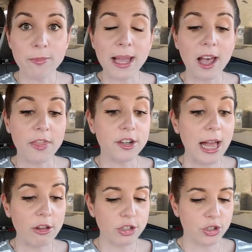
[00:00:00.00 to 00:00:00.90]
of my other
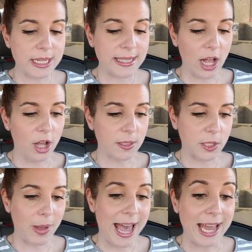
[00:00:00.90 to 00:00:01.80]
Dollar Trees, they
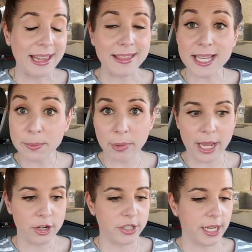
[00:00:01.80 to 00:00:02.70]
also had these
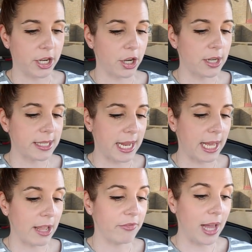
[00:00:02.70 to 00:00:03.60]
planner stickers, and
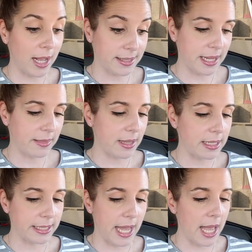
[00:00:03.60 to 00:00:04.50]
I have not seen
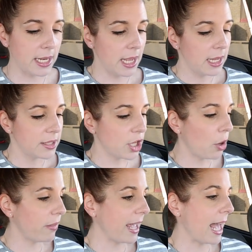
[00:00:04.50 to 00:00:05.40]
these yet. So
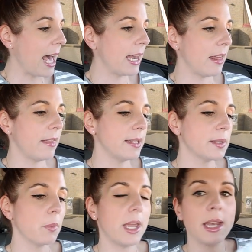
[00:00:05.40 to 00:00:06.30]
they had
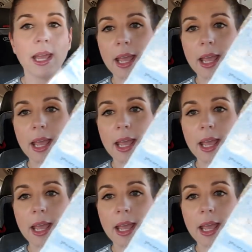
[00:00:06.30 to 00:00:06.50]
this one,